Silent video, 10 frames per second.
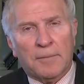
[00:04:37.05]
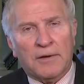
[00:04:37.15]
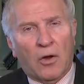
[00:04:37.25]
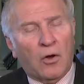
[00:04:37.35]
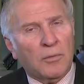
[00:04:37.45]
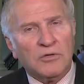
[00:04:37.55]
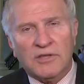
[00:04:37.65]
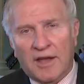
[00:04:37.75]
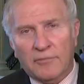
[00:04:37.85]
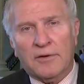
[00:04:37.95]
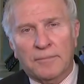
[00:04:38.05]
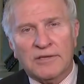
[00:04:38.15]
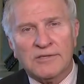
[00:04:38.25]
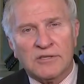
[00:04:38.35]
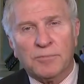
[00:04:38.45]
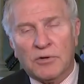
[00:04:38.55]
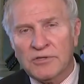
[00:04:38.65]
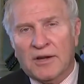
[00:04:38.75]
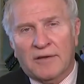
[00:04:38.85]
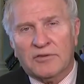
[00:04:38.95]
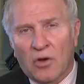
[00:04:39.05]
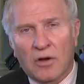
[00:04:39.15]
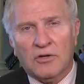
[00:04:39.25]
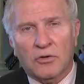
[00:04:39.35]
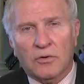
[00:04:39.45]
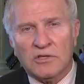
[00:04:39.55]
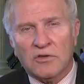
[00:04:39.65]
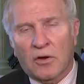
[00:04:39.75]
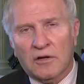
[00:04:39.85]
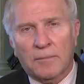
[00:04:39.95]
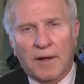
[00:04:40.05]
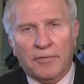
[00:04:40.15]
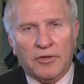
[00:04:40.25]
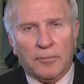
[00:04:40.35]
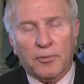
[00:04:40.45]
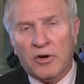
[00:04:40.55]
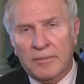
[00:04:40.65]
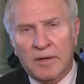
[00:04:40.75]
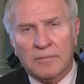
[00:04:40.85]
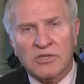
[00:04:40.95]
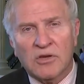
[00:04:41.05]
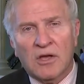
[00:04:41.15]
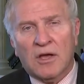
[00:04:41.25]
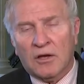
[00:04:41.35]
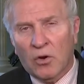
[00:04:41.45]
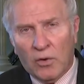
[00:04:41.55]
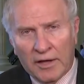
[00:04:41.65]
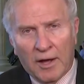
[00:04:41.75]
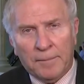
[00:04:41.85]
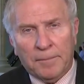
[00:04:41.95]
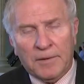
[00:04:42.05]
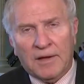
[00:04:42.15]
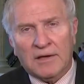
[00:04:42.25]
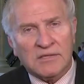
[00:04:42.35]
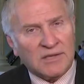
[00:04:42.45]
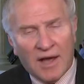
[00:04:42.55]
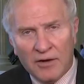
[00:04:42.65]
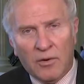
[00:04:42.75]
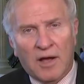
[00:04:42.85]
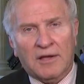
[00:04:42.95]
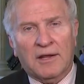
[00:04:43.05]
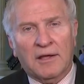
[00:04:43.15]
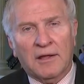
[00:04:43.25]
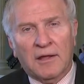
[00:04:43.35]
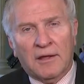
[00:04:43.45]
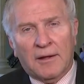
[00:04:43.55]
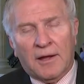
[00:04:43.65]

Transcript: But almost every business person I've talked to has talked about their premiums going up, skyrocketing.